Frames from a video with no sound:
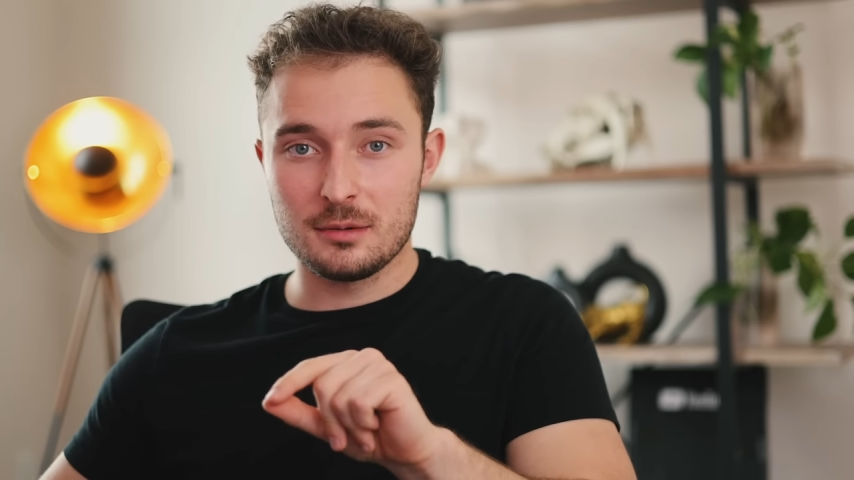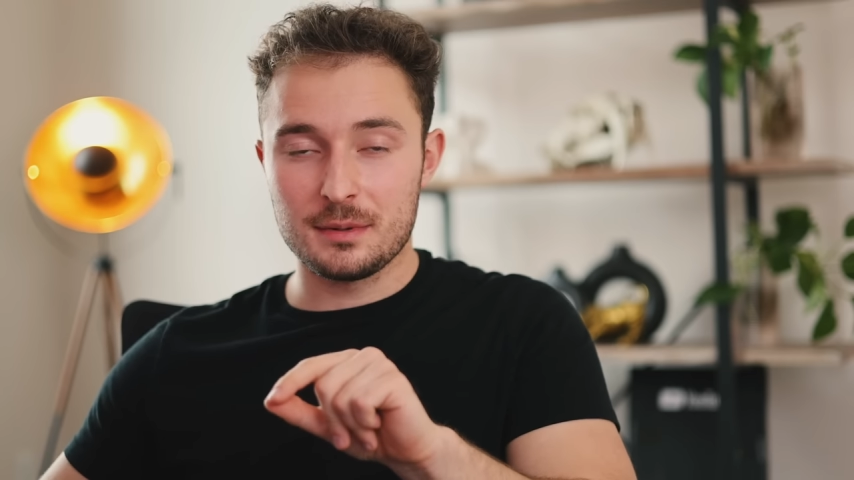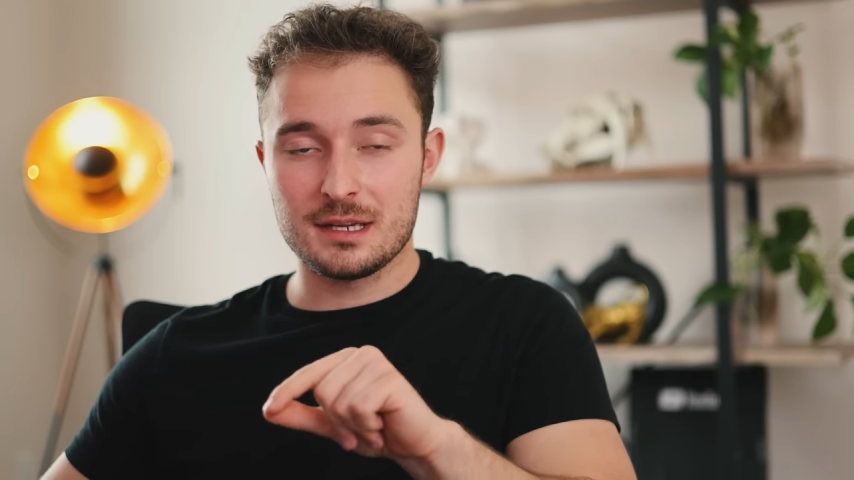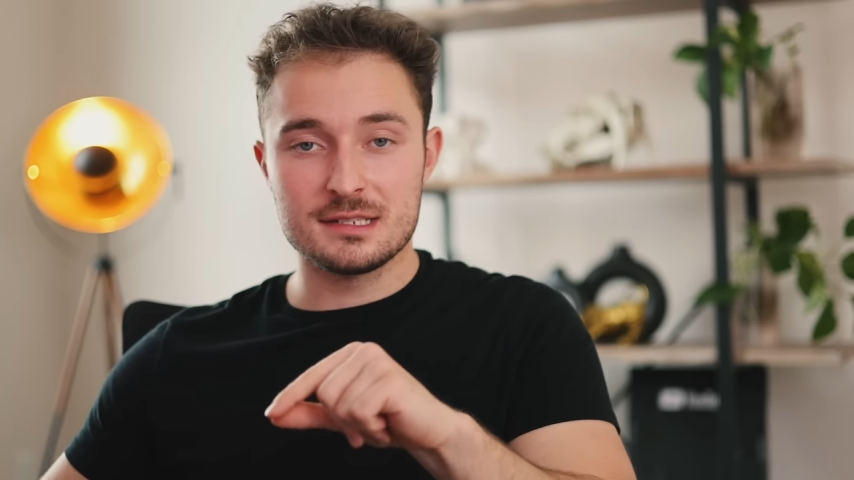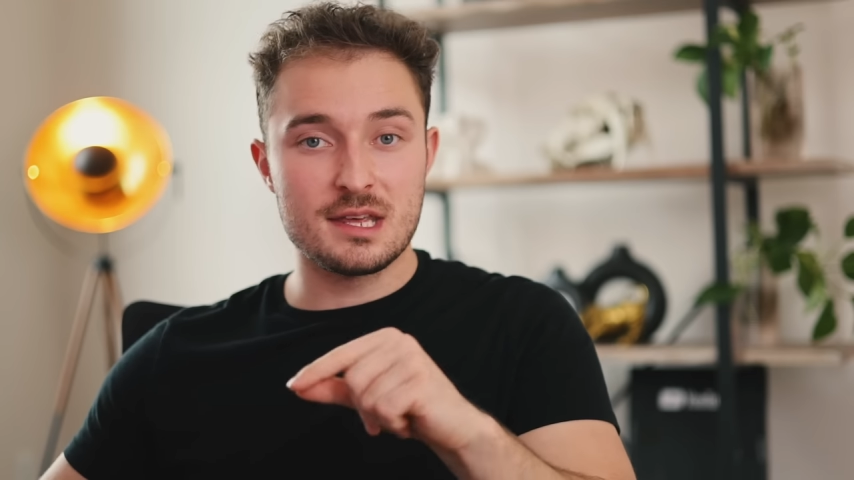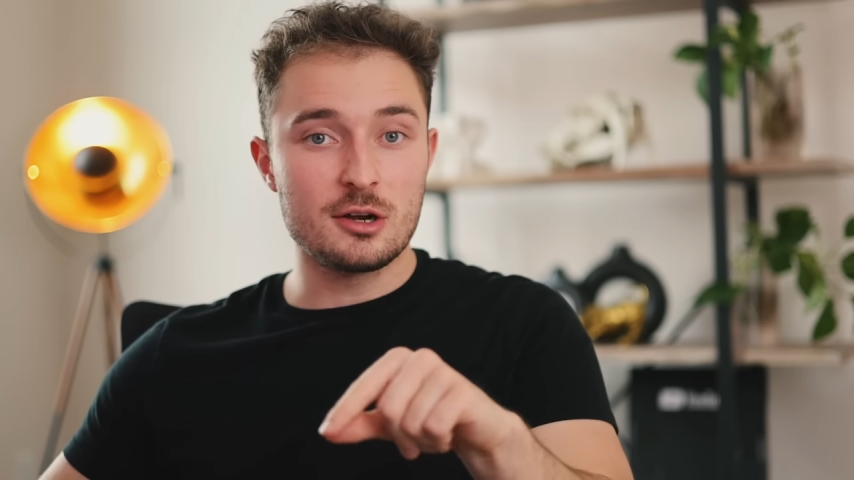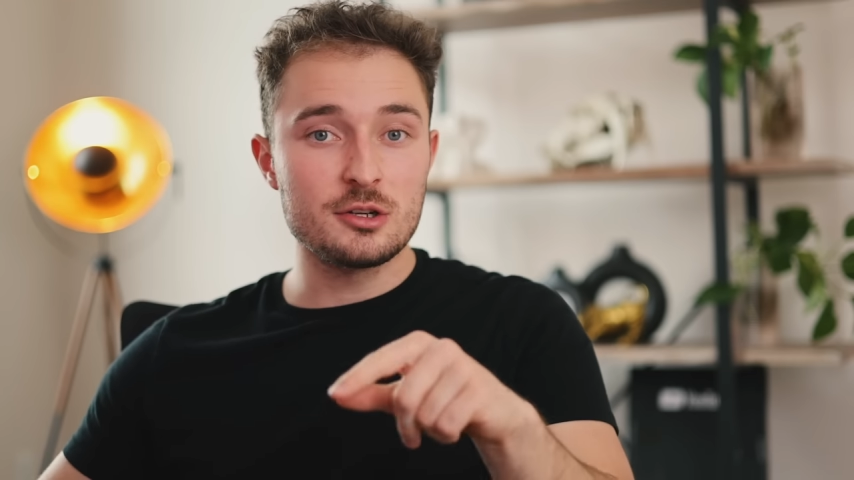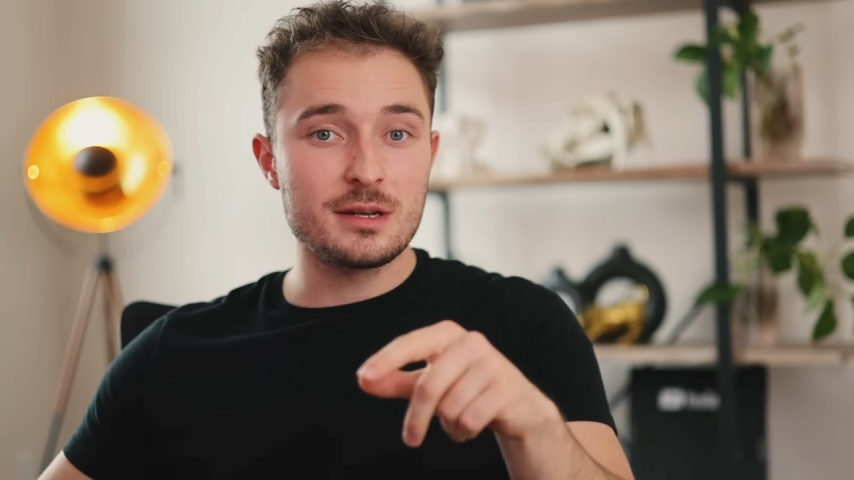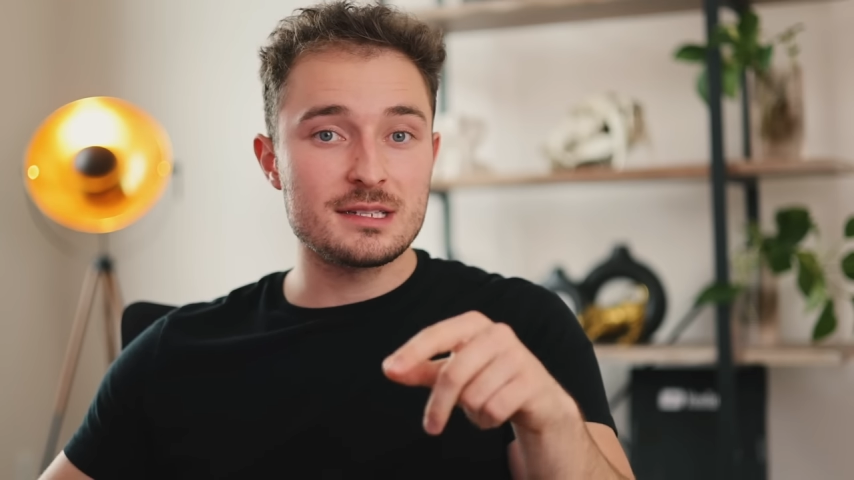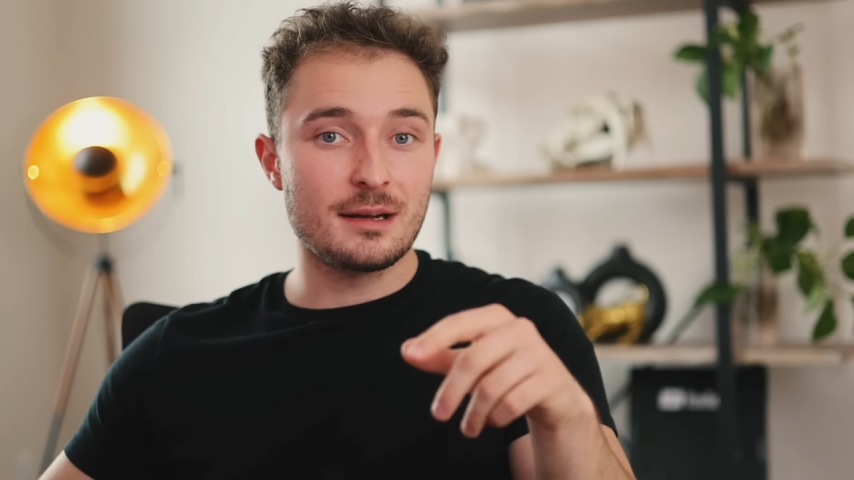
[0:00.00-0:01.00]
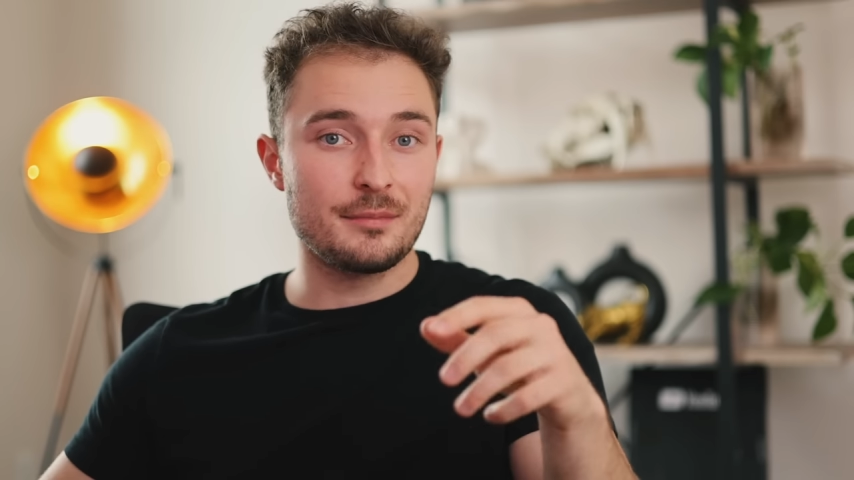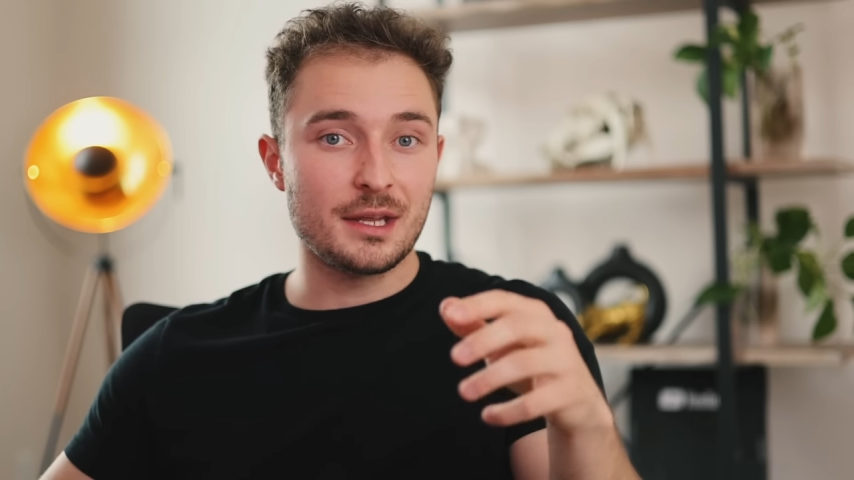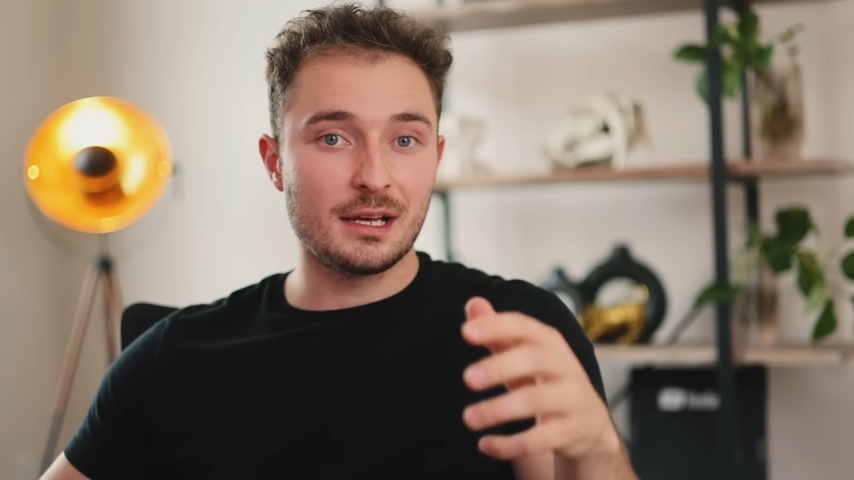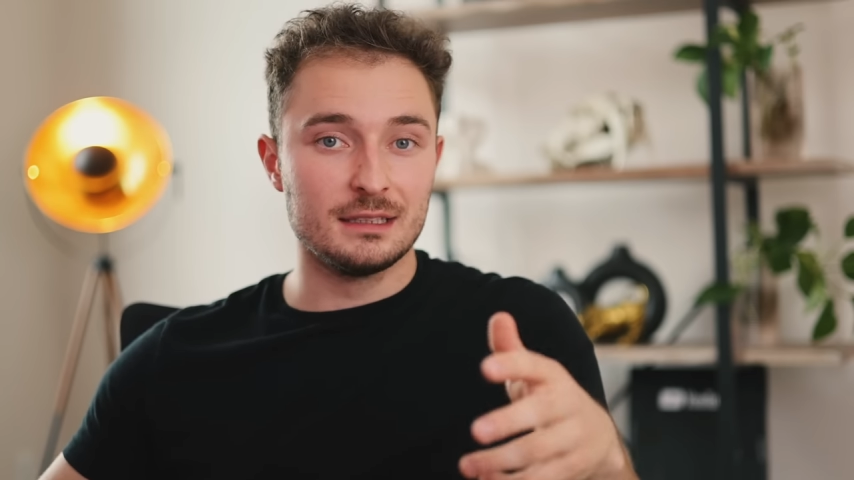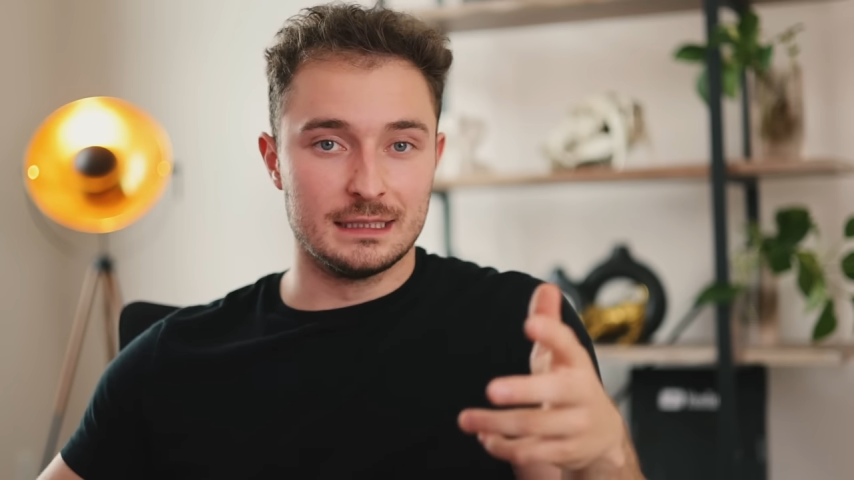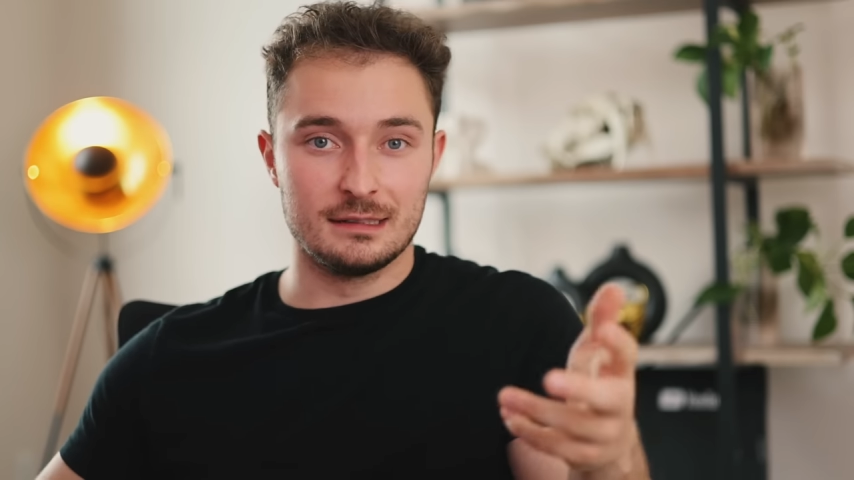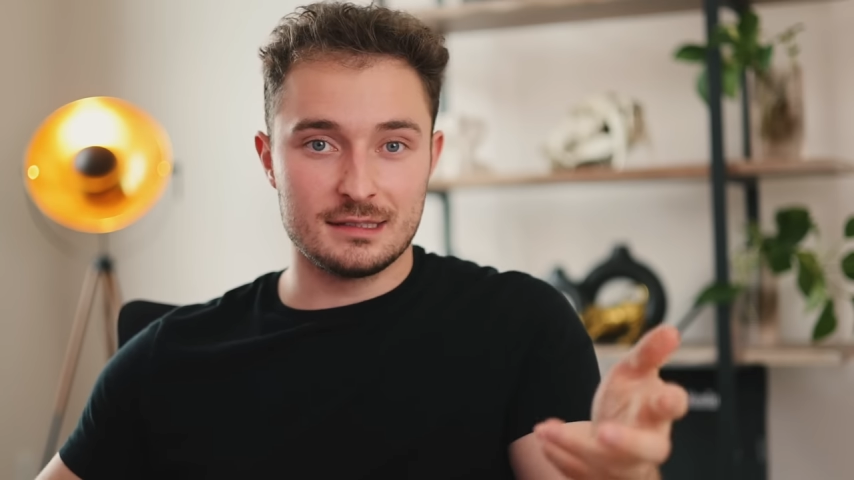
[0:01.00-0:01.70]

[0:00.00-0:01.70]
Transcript: because they're doing something a little